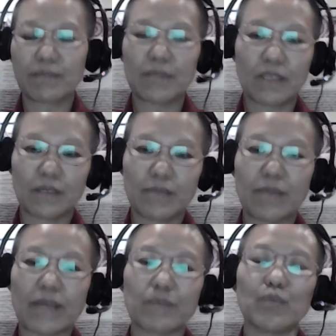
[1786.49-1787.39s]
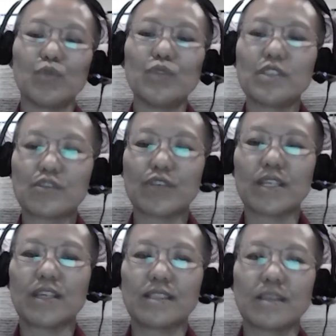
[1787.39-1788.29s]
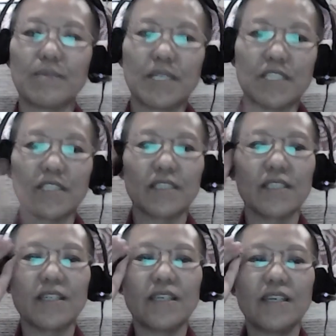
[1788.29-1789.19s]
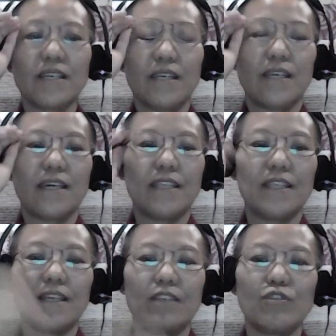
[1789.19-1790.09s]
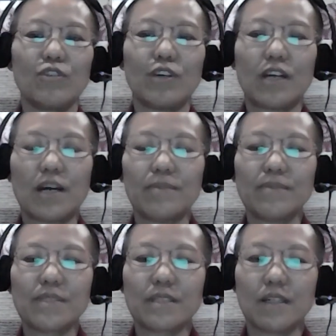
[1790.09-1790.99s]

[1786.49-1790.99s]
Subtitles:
the backbone straight, as I mentioned, and then your arms